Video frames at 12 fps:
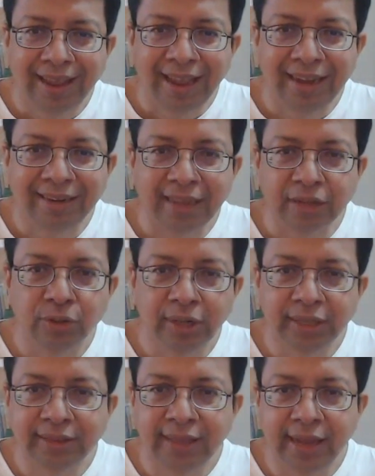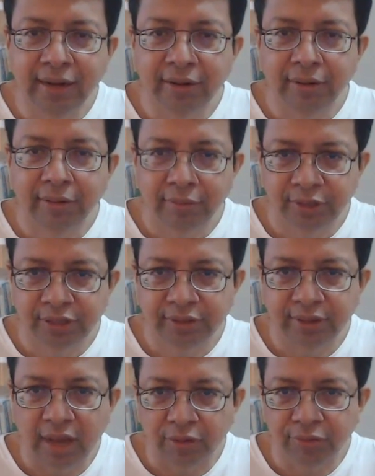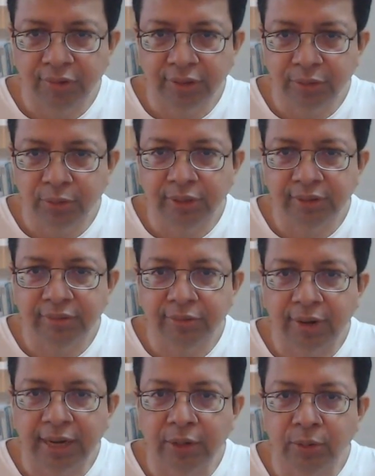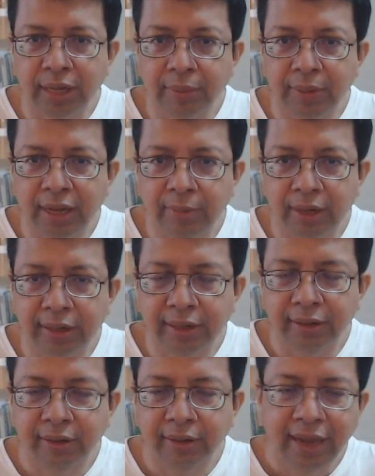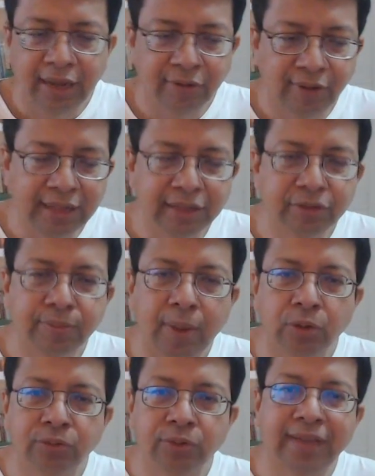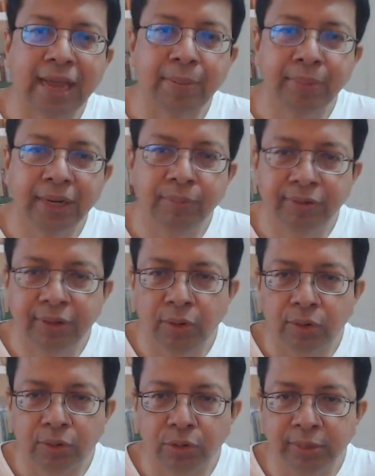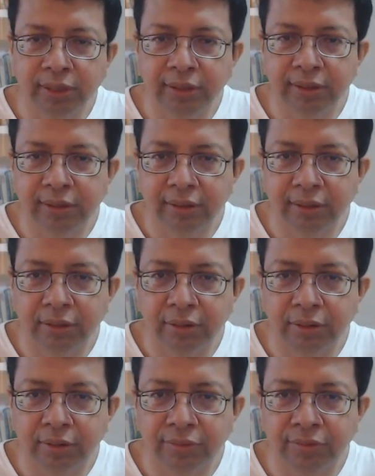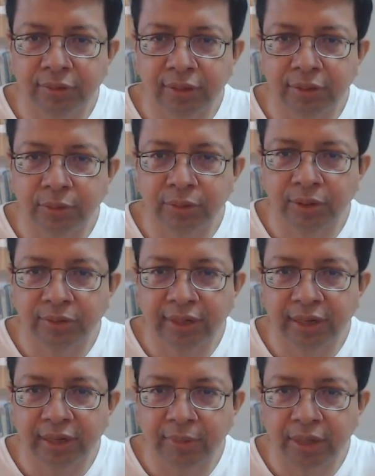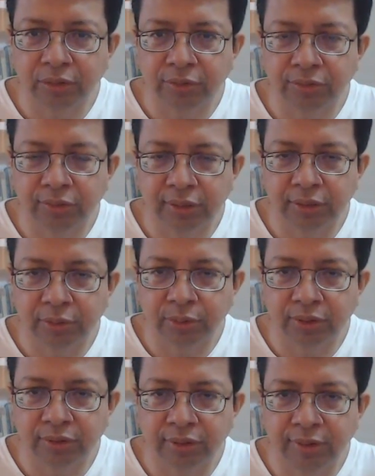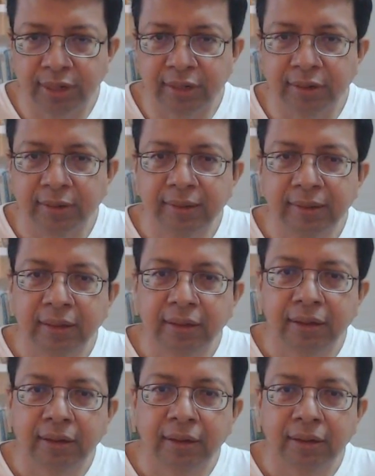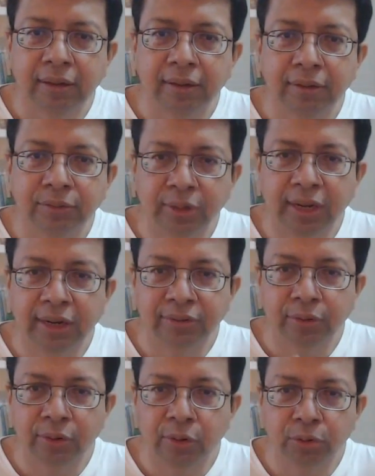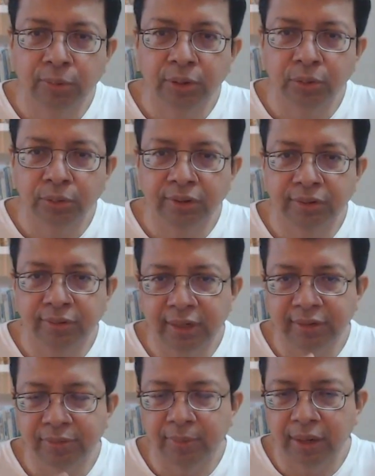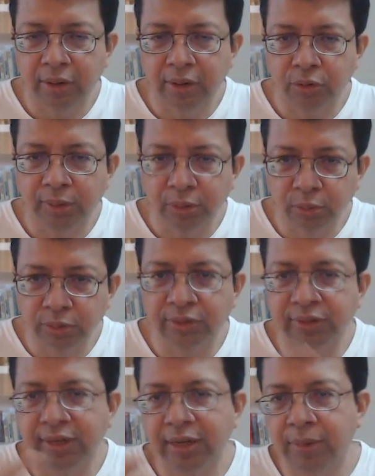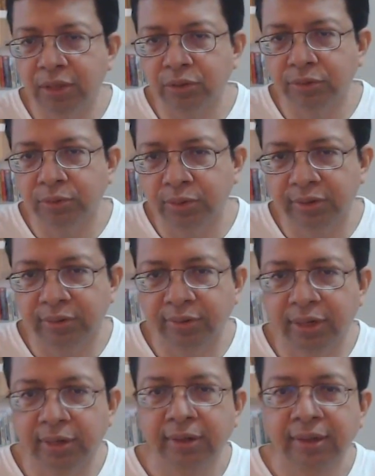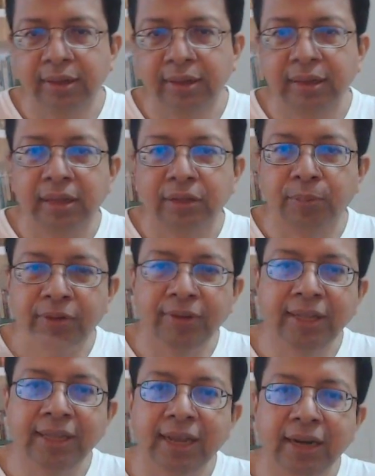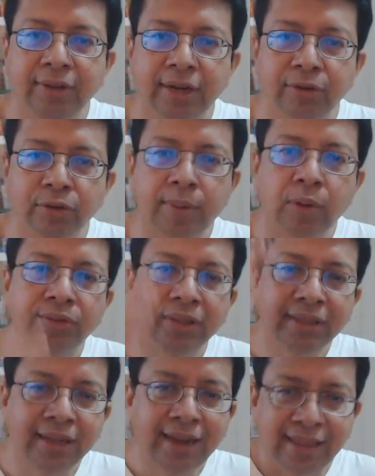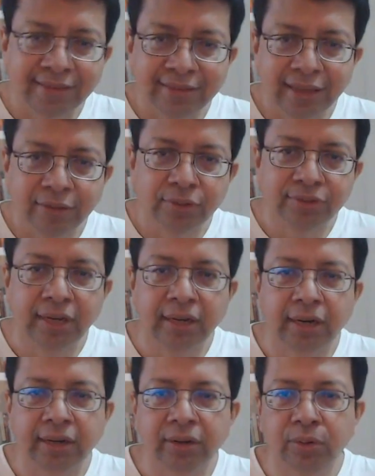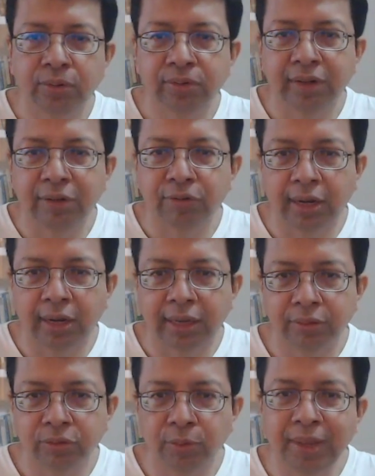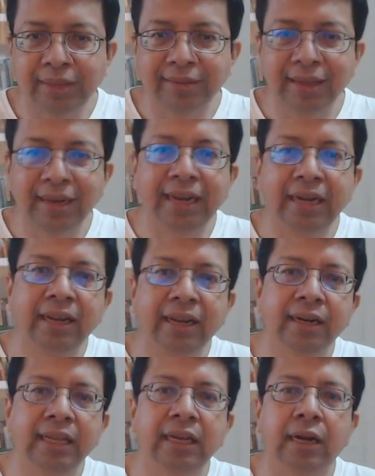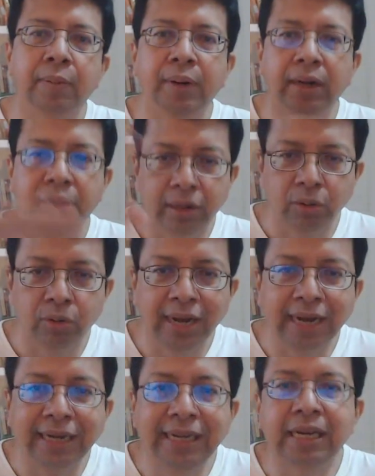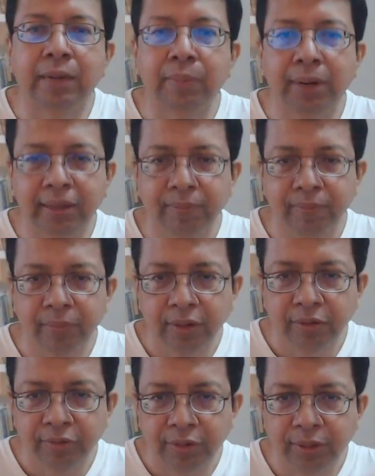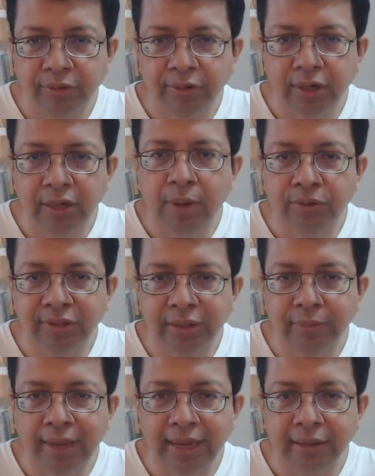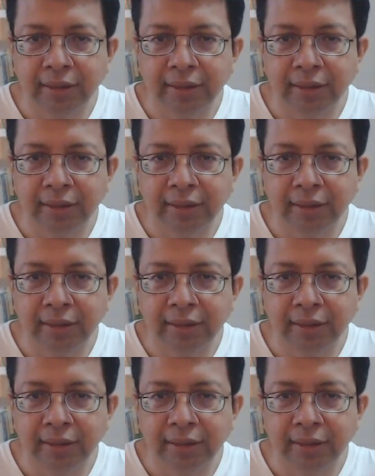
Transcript: And it's actually then, which is halfway through this Y2K bear market. And while this bounce was happening between October of 2000 and March of 2001. It's not October 2001. It's October 2000 and March of 2001. So between that, when it was bouncing, the Nasdaq was still continuously falling. So basically, India decoupled. It looked like decoupling from the world, bouncing back.